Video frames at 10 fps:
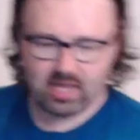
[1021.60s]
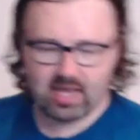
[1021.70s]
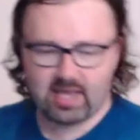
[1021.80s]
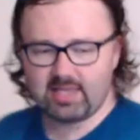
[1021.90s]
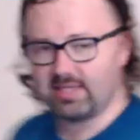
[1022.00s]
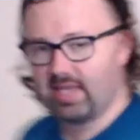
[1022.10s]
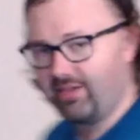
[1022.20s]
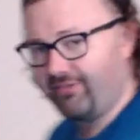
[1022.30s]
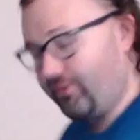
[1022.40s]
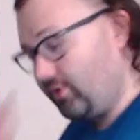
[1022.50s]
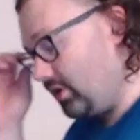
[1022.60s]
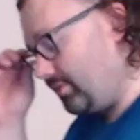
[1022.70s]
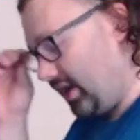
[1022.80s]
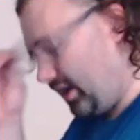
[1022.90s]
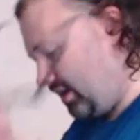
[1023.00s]
as a form
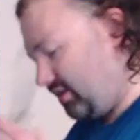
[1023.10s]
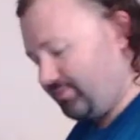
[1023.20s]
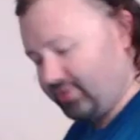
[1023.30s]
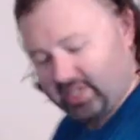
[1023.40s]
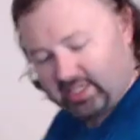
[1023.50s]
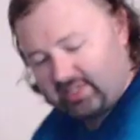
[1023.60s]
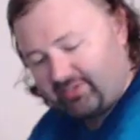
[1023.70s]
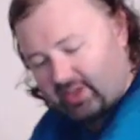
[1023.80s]
of predictive